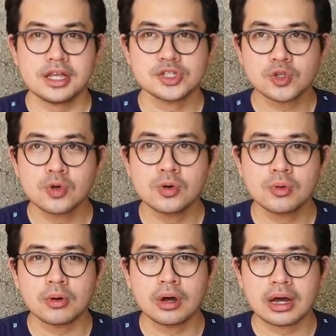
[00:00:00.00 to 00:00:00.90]

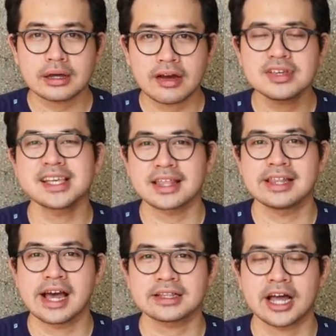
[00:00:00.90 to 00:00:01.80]
So, having said
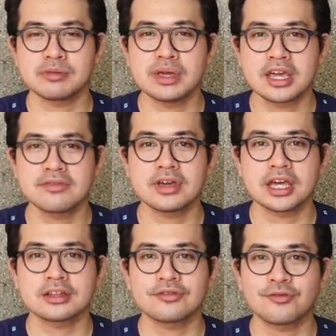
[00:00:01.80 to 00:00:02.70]
that, I'll be giving
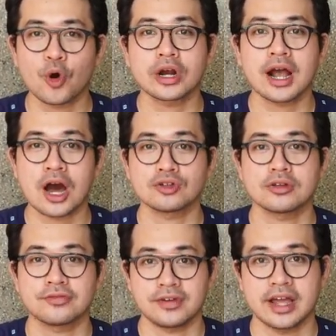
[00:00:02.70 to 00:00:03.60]
it 4 out
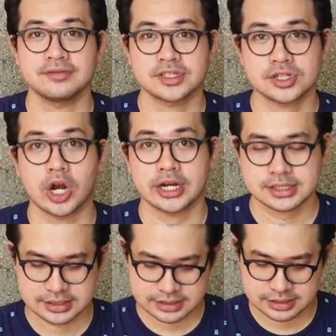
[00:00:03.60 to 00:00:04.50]
of 5
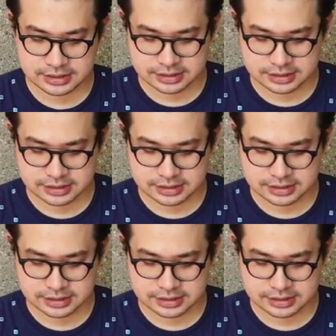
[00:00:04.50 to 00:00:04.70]
stars.